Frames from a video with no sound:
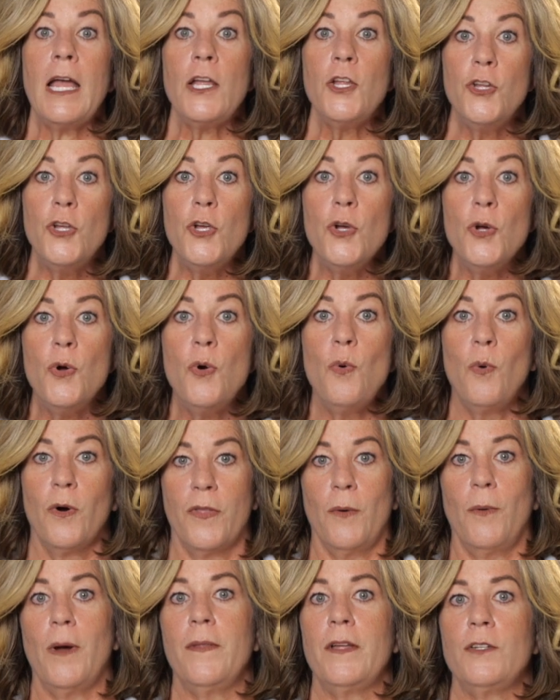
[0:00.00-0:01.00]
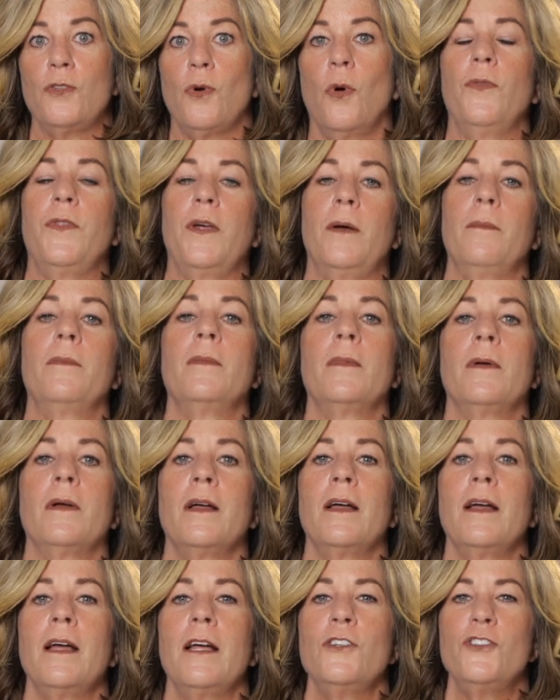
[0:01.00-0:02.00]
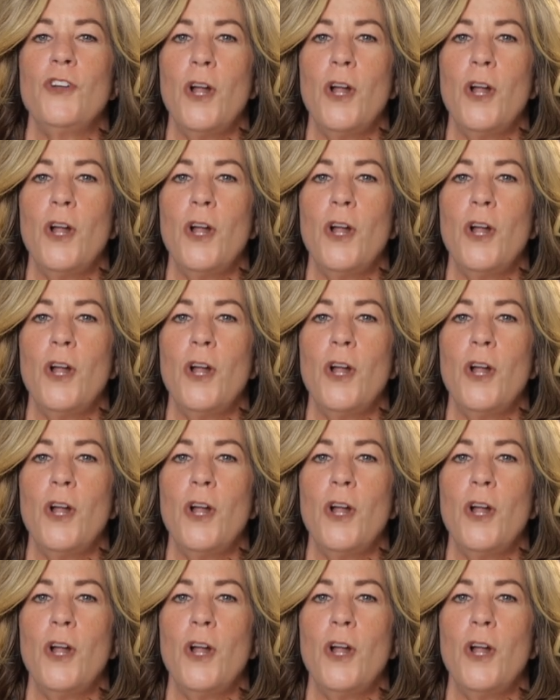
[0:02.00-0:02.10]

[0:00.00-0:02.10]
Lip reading: You were the one that told them. Do you